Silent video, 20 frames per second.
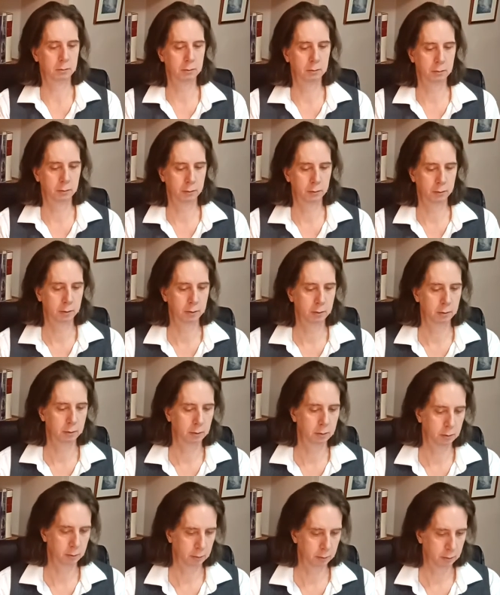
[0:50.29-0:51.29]

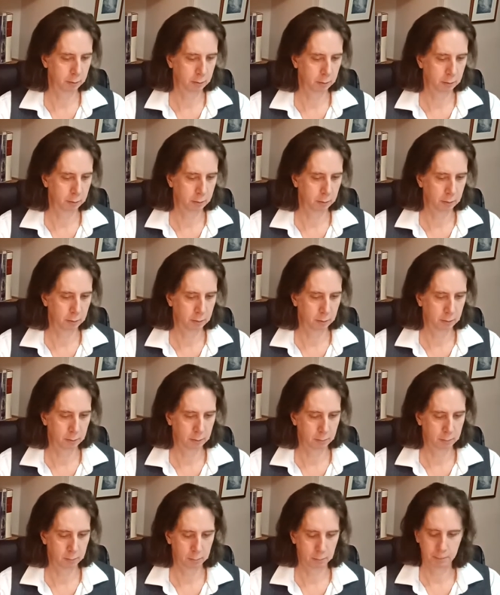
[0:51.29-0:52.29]

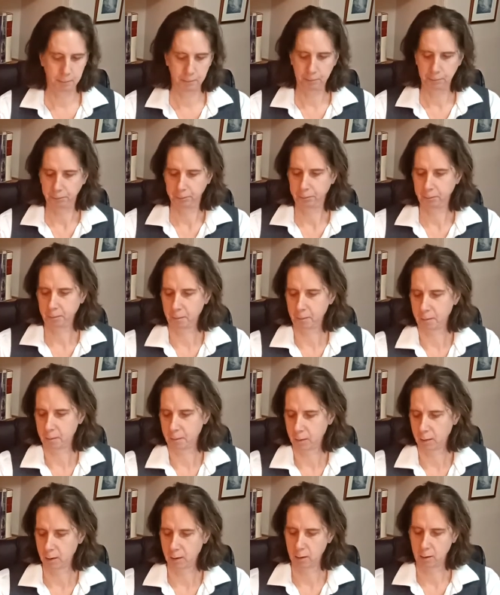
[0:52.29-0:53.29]

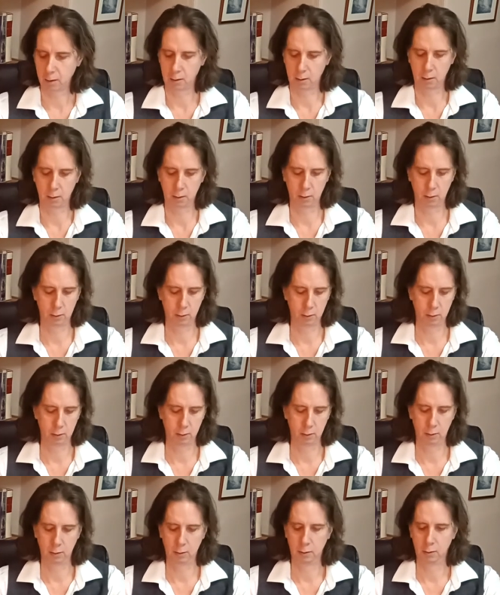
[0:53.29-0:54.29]

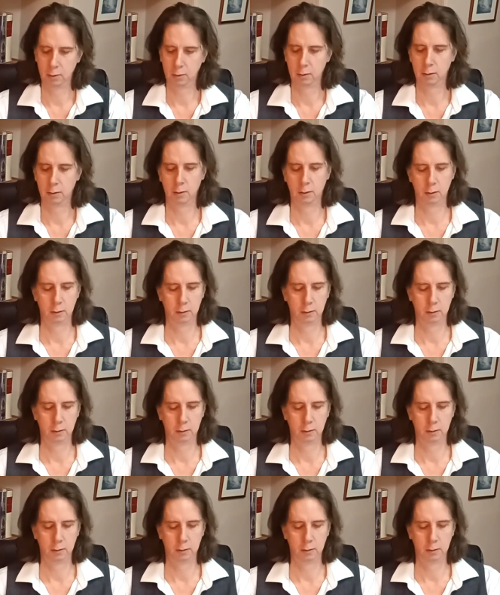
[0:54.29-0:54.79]
(silence)